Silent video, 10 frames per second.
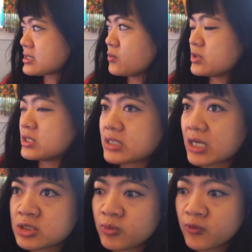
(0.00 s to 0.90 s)
I would need to
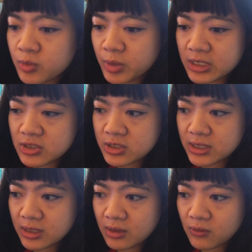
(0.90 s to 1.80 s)
catch up four pages
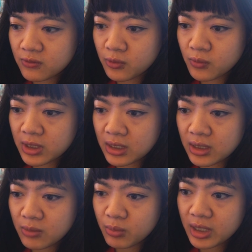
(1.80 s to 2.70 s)
and then over the weekend
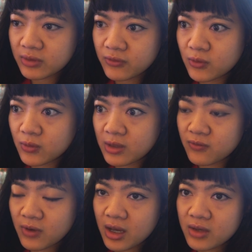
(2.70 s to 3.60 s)
I plan to do like
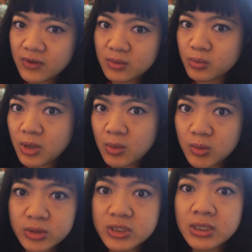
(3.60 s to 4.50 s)
five. I'll
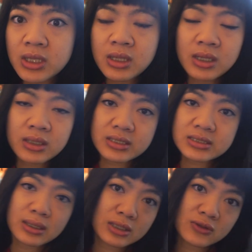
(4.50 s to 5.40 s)
probably
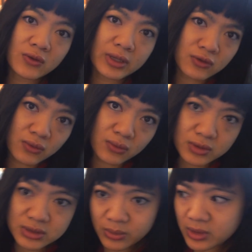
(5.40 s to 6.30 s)
lessen that to like two or
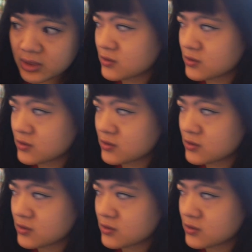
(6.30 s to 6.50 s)
something.